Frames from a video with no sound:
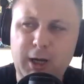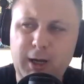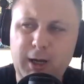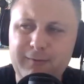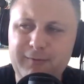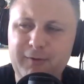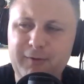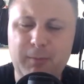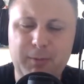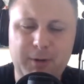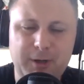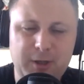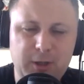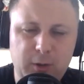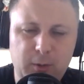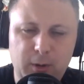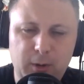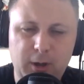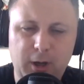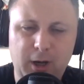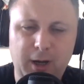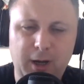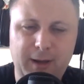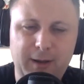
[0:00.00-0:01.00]
Vibrate.
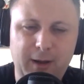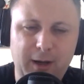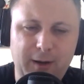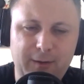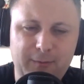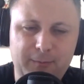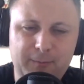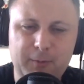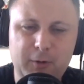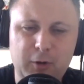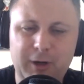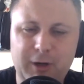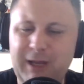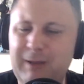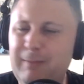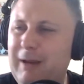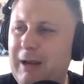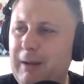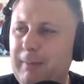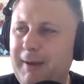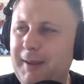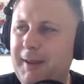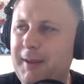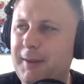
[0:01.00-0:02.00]
I got an email
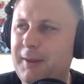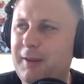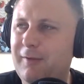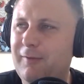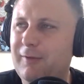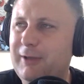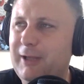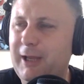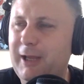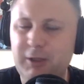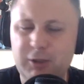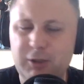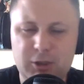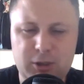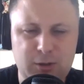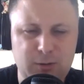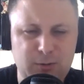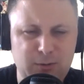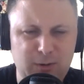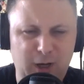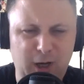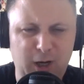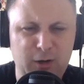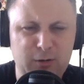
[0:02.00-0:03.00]
about that the other day. Do
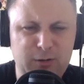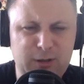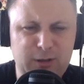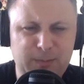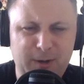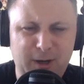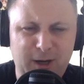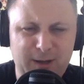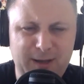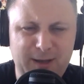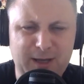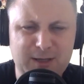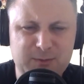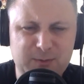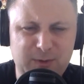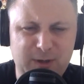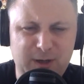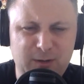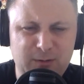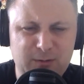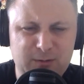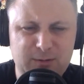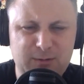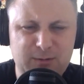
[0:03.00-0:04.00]
you own a part of that as
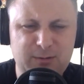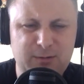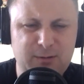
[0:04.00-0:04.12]
well?